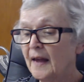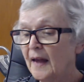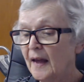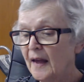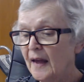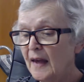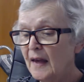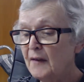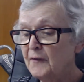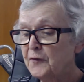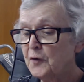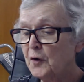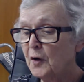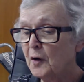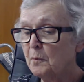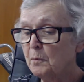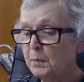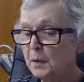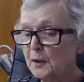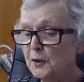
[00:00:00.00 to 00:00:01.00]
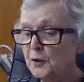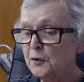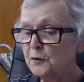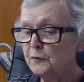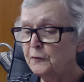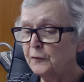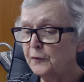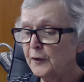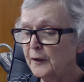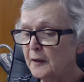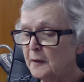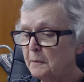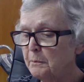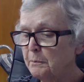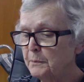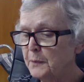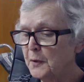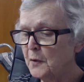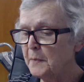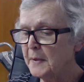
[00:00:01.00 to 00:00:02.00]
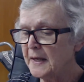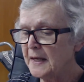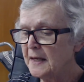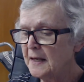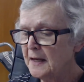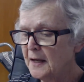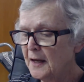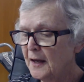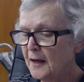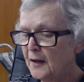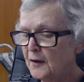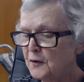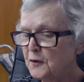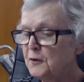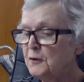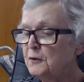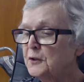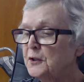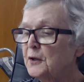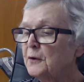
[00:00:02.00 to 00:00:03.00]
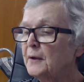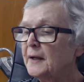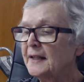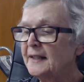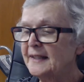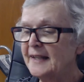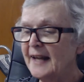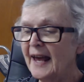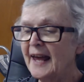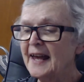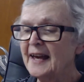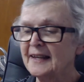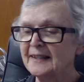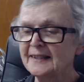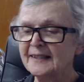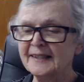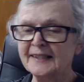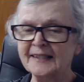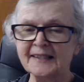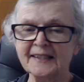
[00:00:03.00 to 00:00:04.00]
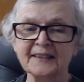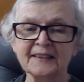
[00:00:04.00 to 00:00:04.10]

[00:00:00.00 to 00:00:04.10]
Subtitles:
If you're a blue-footed booby, you do a dance.